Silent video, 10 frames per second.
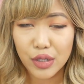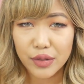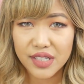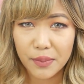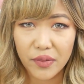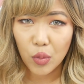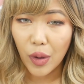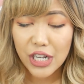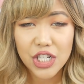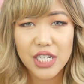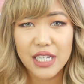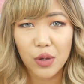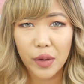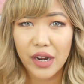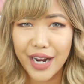some watches I
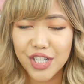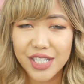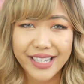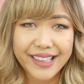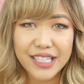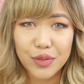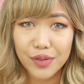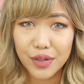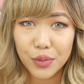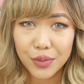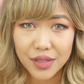wear. I just think that's a really cool